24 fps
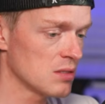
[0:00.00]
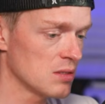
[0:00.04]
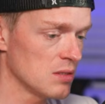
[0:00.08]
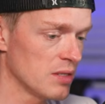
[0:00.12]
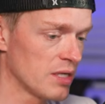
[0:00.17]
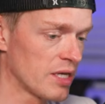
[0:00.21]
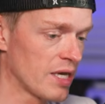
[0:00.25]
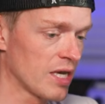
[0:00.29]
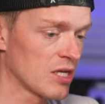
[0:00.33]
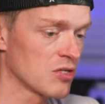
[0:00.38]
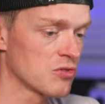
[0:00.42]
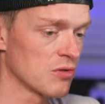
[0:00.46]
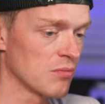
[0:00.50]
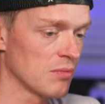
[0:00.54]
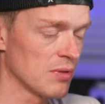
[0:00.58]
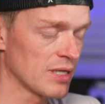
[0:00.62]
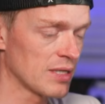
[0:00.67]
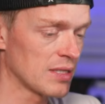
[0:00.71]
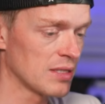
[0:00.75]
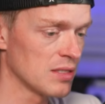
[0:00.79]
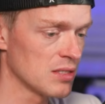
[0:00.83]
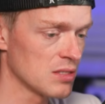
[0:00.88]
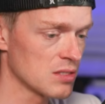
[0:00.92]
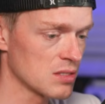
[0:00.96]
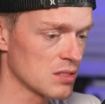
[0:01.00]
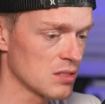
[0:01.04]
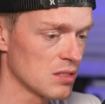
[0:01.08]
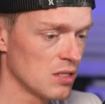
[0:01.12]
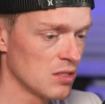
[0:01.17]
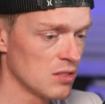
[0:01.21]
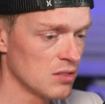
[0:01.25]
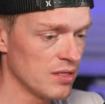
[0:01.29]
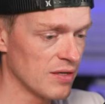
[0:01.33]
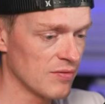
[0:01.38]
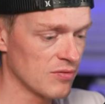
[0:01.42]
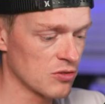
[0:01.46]
a kick drum like this.
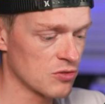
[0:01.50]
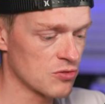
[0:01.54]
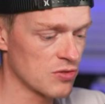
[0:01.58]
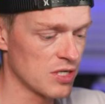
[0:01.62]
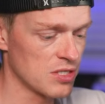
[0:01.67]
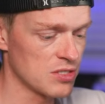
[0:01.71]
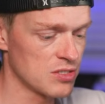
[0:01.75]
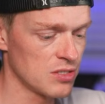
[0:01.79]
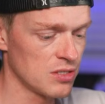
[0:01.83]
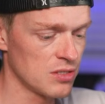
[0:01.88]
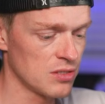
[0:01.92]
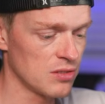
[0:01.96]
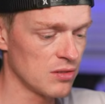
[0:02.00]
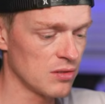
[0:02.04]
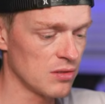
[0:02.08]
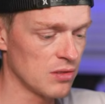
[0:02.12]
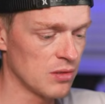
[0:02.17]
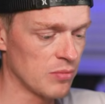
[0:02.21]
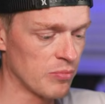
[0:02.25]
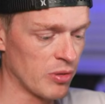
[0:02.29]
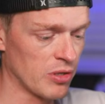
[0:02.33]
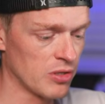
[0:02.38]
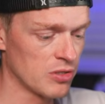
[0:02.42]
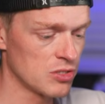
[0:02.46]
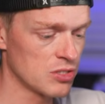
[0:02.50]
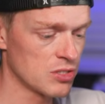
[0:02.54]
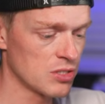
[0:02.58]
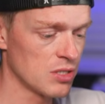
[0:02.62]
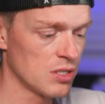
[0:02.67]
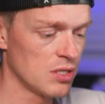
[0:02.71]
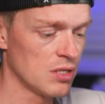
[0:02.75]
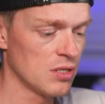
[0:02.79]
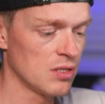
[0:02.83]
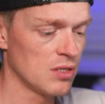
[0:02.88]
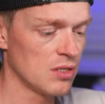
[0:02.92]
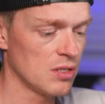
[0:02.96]
You have the transient, the punch,
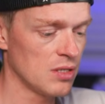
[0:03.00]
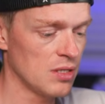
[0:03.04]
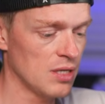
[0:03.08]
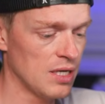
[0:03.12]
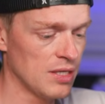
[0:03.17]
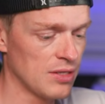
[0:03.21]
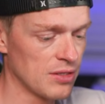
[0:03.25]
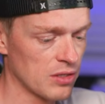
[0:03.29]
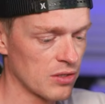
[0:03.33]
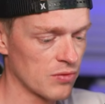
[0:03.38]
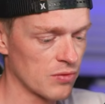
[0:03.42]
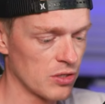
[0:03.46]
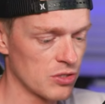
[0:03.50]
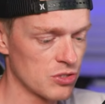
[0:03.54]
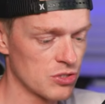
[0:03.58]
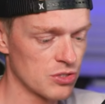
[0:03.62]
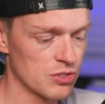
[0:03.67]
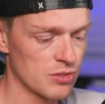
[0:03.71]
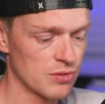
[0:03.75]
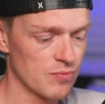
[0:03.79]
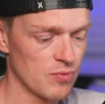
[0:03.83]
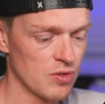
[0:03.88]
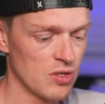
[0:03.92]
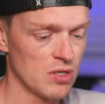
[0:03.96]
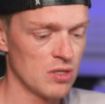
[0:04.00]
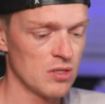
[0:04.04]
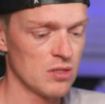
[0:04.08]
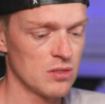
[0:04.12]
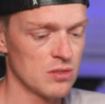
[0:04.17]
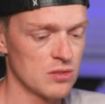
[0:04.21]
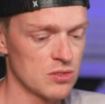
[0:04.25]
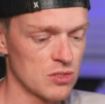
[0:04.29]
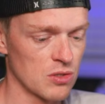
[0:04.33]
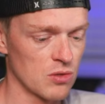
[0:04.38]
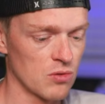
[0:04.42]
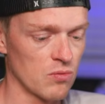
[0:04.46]
and the crunch.
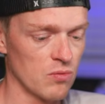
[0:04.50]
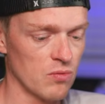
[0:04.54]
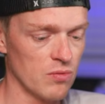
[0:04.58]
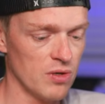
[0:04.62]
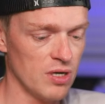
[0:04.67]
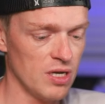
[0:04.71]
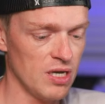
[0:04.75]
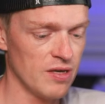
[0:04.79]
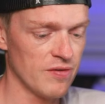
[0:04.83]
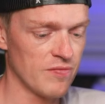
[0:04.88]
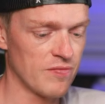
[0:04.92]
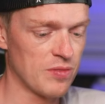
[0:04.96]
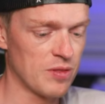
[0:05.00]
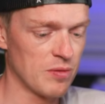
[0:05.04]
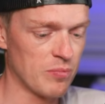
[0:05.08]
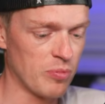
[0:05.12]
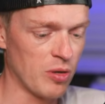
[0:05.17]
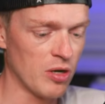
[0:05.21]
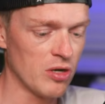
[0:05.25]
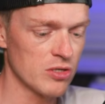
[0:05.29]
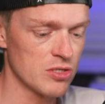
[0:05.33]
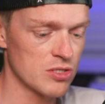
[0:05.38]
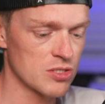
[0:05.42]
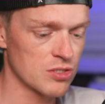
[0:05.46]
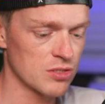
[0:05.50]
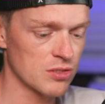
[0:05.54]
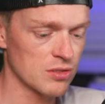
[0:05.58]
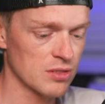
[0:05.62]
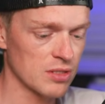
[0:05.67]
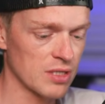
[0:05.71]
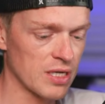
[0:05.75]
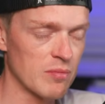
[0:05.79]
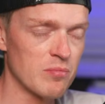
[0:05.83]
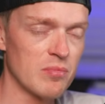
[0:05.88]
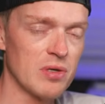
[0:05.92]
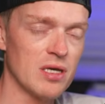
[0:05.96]
So if the punch
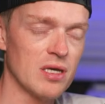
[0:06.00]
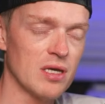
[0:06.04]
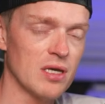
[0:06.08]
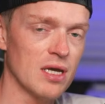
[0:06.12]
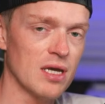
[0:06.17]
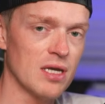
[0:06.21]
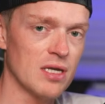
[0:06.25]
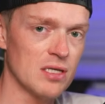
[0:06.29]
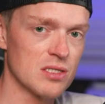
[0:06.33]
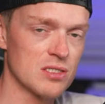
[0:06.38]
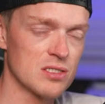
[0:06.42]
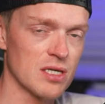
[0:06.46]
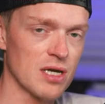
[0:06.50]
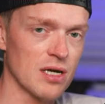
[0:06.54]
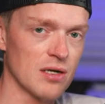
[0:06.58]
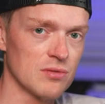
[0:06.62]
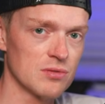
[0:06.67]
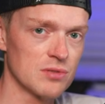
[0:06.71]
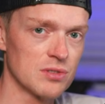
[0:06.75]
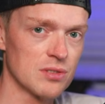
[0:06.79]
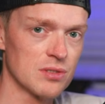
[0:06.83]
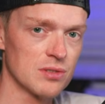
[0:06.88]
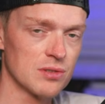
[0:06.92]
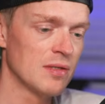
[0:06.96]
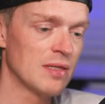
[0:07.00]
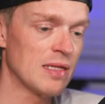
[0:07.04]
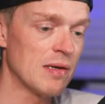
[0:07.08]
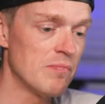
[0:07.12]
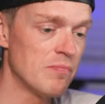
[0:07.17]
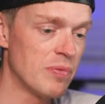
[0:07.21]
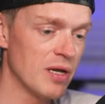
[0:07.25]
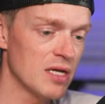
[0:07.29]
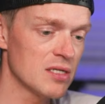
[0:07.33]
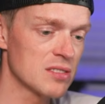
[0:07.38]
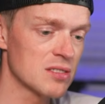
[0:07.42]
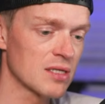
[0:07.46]
can be any sound, then
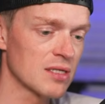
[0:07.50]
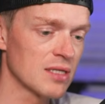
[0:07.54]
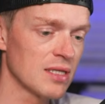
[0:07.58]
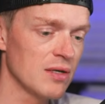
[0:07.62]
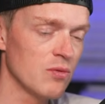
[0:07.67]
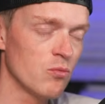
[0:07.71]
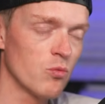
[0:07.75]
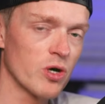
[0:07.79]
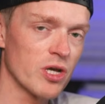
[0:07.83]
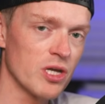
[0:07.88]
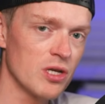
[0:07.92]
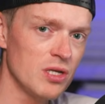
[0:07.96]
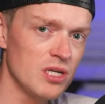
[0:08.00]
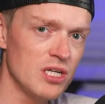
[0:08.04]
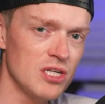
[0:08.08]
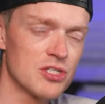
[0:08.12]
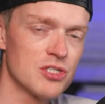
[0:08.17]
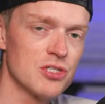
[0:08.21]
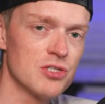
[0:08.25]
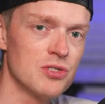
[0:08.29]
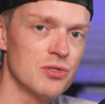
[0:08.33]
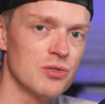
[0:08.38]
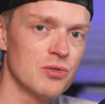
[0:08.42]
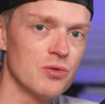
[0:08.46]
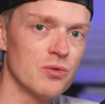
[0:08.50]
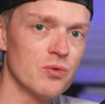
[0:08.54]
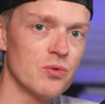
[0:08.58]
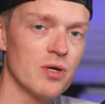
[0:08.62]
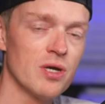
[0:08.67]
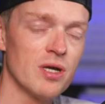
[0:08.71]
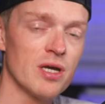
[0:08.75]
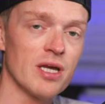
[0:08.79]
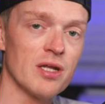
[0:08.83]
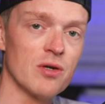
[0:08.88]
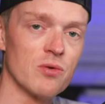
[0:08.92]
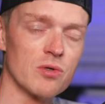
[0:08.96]
basically what you need to do
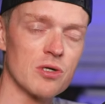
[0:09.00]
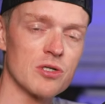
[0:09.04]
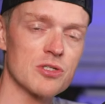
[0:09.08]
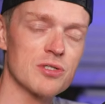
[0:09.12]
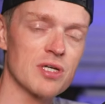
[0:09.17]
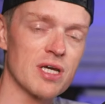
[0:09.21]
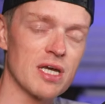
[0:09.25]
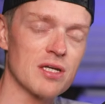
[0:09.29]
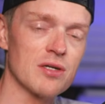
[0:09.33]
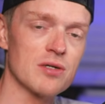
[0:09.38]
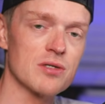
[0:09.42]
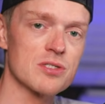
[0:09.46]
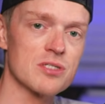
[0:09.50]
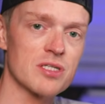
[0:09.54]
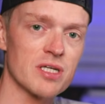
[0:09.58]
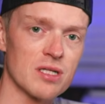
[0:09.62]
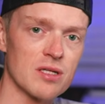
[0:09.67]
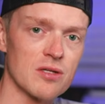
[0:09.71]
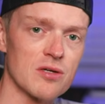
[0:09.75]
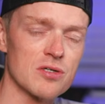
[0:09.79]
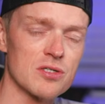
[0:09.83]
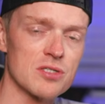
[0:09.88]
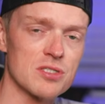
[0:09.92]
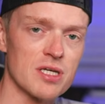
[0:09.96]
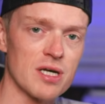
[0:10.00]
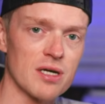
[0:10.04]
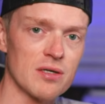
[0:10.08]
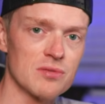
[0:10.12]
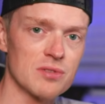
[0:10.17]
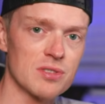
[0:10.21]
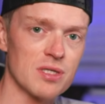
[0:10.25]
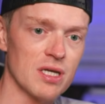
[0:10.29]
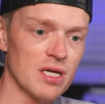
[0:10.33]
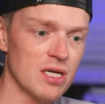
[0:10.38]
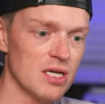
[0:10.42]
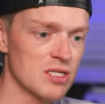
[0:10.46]
in order to get your signature
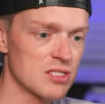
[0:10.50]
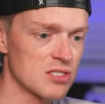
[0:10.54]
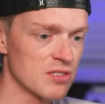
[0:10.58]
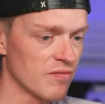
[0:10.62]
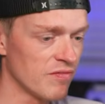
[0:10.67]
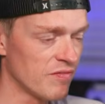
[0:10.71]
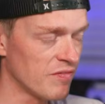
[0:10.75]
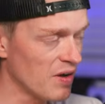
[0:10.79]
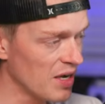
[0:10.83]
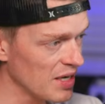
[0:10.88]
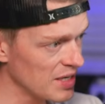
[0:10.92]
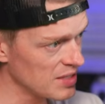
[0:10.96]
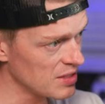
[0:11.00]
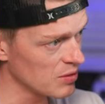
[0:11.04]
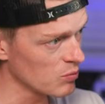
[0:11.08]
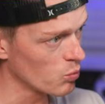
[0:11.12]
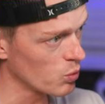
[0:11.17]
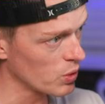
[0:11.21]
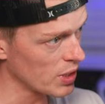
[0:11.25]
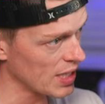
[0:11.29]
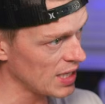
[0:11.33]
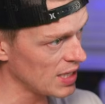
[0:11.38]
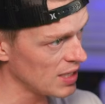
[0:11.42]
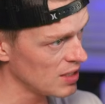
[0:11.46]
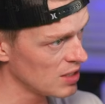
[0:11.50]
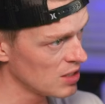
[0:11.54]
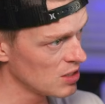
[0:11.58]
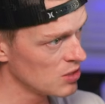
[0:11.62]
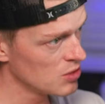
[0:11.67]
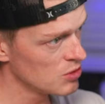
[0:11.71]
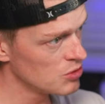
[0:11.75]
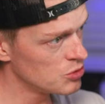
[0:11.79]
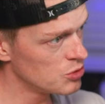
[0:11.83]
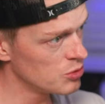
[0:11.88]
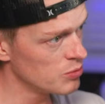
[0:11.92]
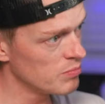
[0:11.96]
sound is find a way
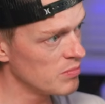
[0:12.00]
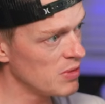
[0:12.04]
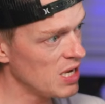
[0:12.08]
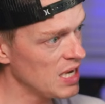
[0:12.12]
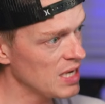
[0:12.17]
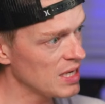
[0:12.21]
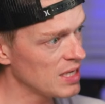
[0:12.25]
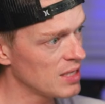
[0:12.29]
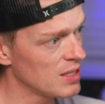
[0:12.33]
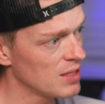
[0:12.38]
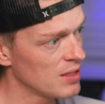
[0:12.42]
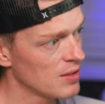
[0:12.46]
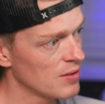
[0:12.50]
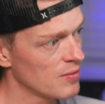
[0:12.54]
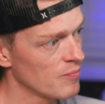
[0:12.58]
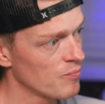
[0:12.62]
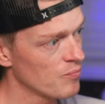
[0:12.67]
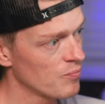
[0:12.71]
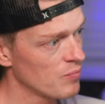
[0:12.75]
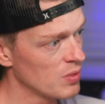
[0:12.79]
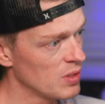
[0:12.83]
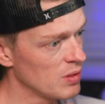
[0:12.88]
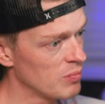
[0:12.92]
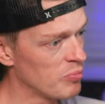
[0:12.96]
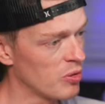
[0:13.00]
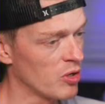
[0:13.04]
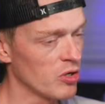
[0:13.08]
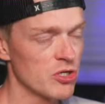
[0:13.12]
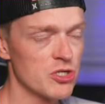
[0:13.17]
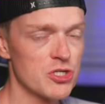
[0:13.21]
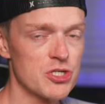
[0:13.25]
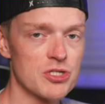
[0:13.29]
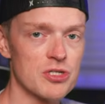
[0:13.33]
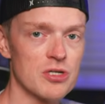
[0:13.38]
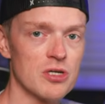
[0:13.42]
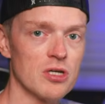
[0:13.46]
to make the
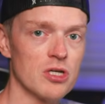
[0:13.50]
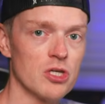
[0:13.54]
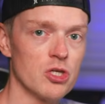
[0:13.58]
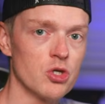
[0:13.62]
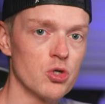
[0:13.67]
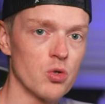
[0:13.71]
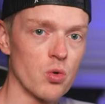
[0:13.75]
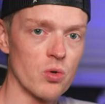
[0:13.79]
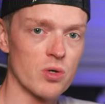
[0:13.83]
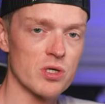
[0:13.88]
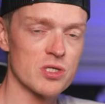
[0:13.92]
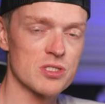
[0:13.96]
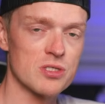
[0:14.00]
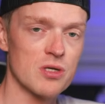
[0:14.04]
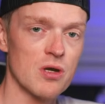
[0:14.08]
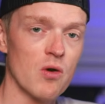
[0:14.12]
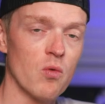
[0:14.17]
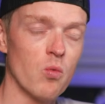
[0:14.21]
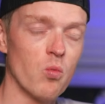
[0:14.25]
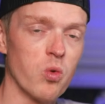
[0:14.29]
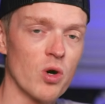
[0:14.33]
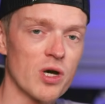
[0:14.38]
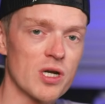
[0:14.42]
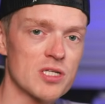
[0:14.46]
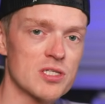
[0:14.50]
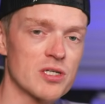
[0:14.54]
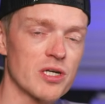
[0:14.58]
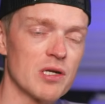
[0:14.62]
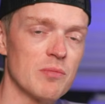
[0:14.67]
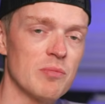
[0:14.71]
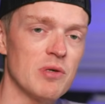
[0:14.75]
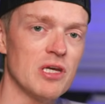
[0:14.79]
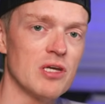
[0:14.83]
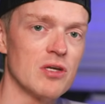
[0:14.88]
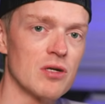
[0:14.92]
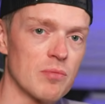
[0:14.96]
punch yours. What is going to
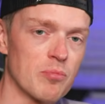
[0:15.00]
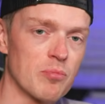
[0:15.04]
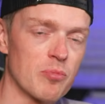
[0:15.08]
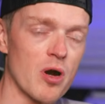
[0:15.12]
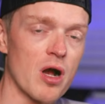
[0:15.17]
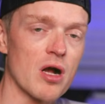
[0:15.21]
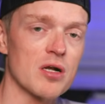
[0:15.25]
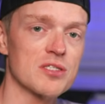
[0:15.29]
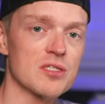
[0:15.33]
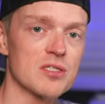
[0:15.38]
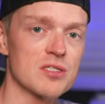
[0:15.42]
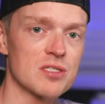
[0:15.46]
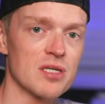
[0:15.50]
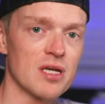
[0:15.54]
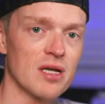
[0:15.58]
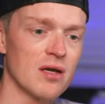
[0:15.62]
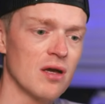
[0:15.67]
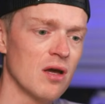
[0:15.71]
be your processing?